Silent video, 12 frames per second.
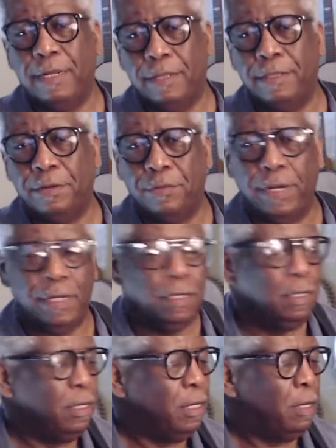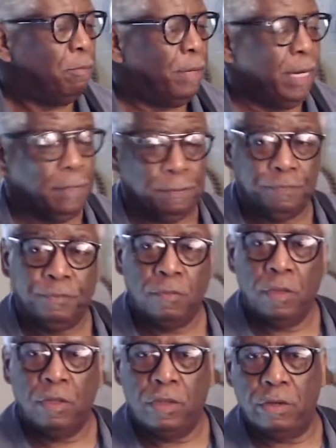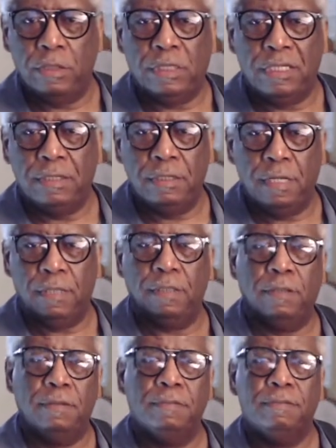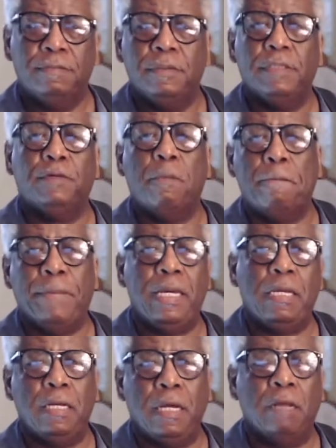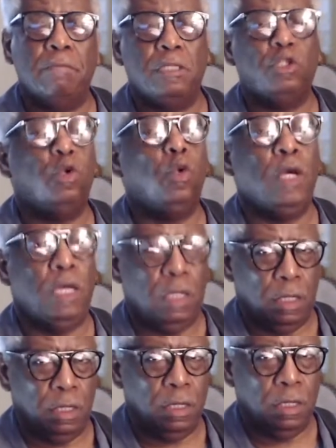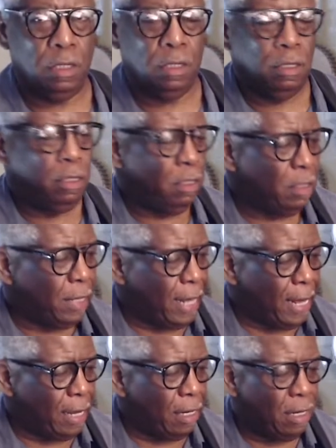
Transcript: of thing, right? But there's another little beat in between that.